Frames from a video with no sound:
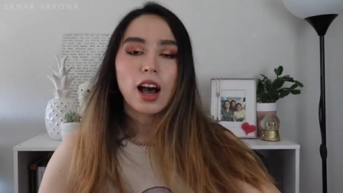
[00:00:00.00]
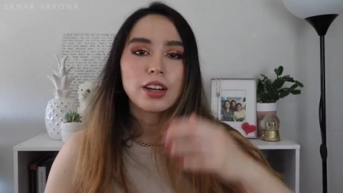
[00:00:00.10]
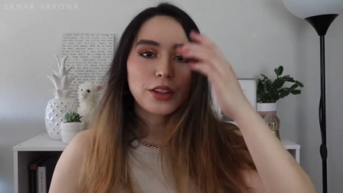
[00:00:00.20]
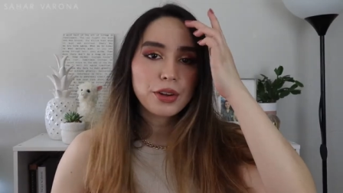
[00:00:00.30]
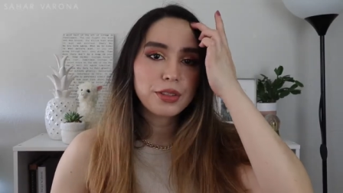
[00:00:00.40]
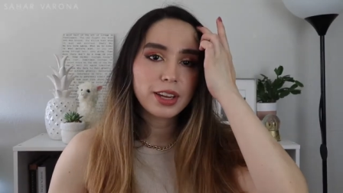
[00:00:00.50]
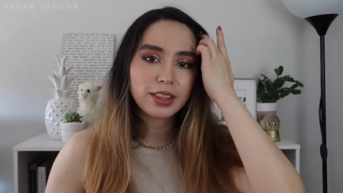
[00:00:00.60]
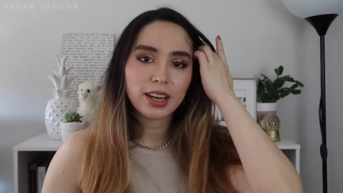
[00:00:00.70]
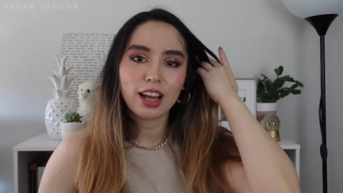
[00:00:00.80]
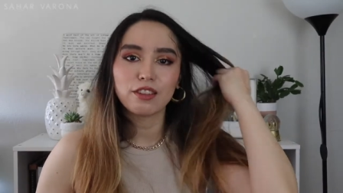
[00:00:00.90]
another thing
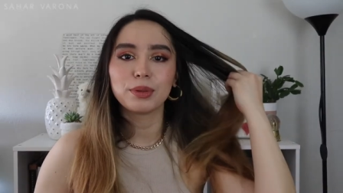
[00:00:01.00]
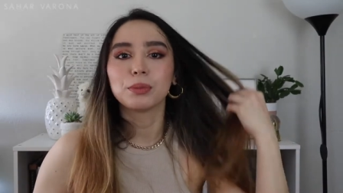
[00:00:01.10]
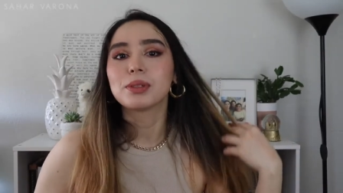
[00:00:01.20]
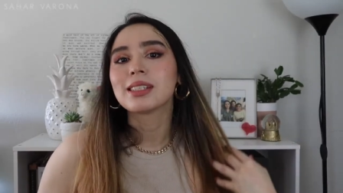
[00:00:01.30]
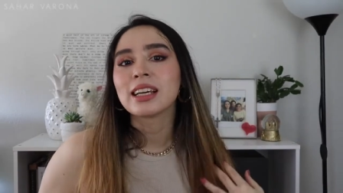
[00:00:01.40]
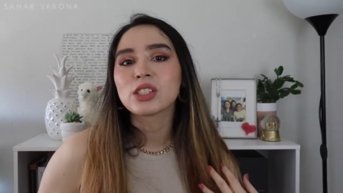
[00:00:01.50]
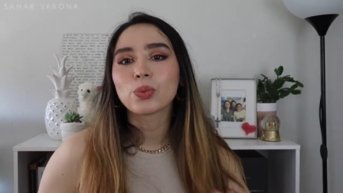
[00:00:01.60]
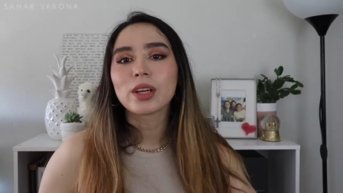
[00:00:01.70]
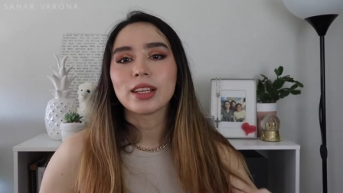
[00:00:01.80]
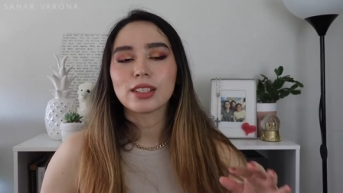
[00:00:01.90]
that i have been obsessed
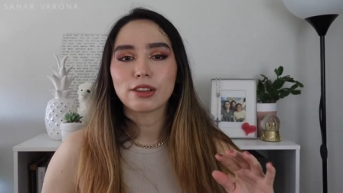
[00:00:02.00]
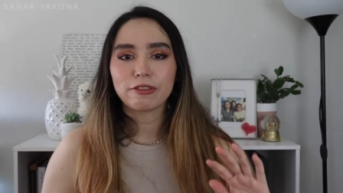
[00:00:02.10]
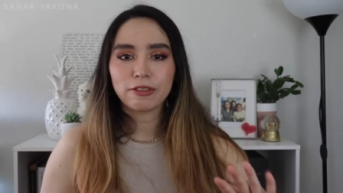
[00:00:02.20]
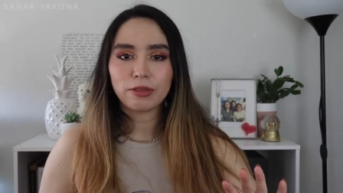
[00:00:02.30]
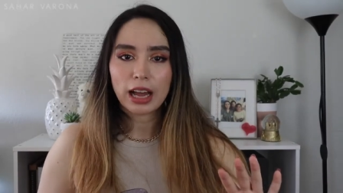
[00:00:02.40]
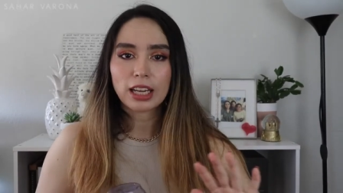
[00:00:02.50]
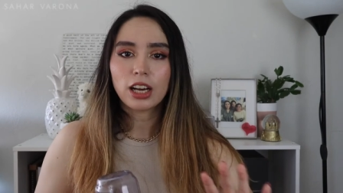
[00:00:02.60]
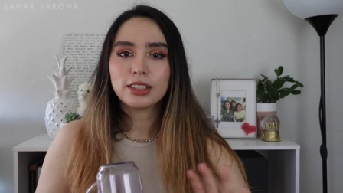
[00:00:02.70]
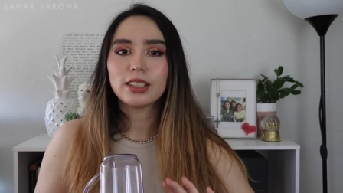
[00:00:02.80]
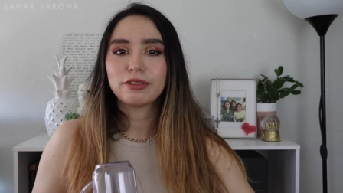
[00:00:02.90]
with is I
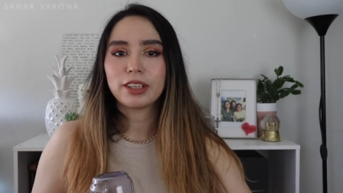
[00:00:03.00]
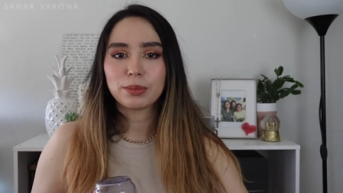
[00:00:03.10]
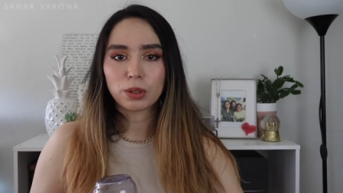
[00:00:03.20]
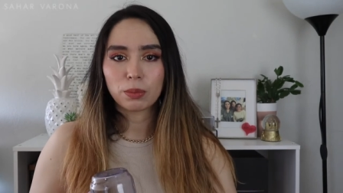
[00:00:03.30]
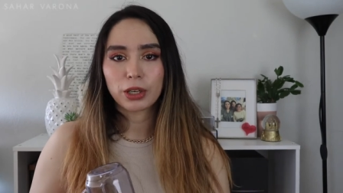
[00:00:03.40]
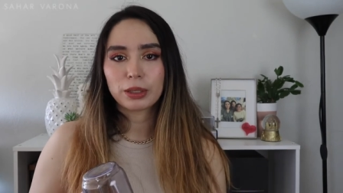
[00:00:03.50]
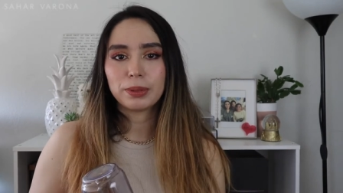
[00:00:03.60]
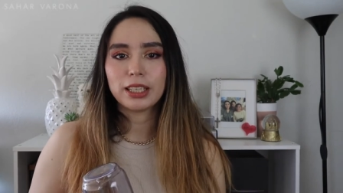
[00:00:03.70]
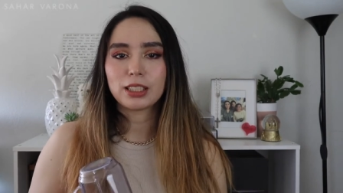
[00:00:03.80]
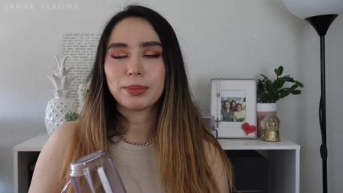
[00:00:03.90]
got this at Facebook
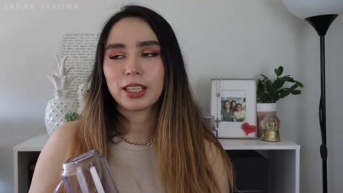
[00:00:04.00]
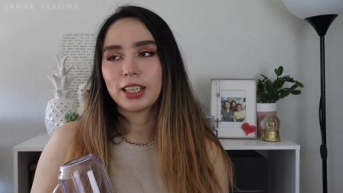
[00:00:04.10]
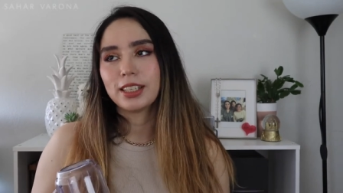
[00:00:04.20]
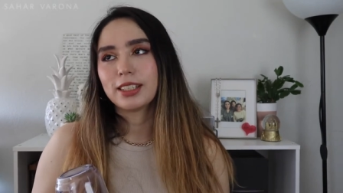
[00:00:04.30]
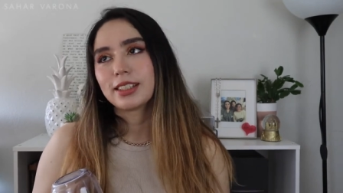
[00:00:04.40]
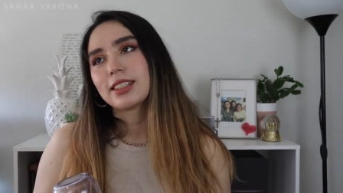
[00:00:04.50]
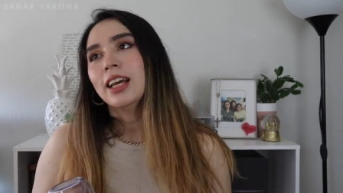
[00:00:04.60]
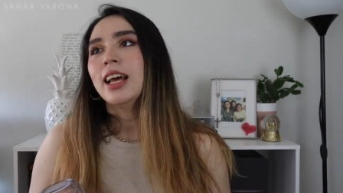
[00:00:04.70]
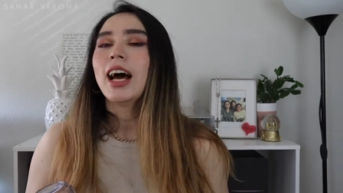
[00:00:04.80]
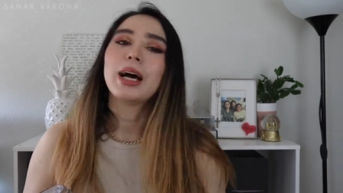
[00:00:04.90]
Marketplace because,
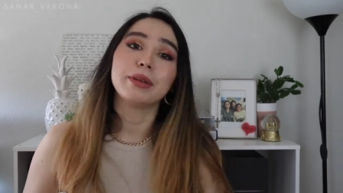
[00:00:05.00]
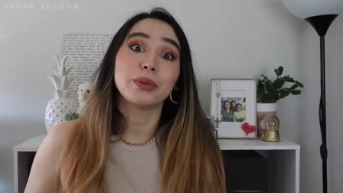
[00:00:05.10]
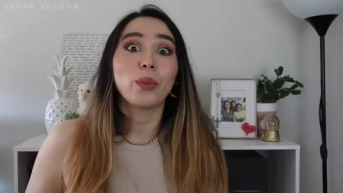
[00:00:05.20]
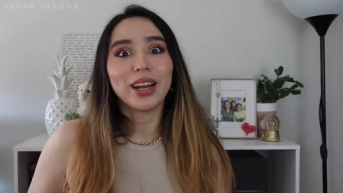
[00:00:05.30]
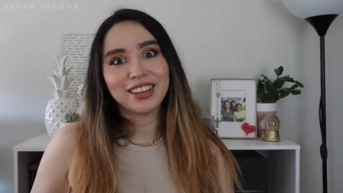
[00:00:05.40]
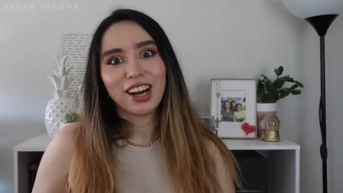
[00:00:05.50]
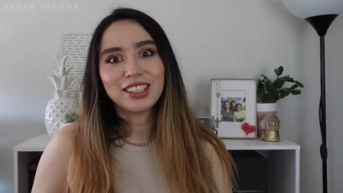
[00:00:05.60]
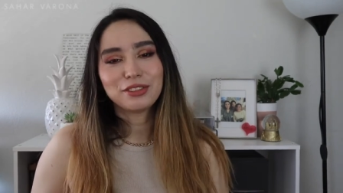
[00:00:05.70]
I mean, why not?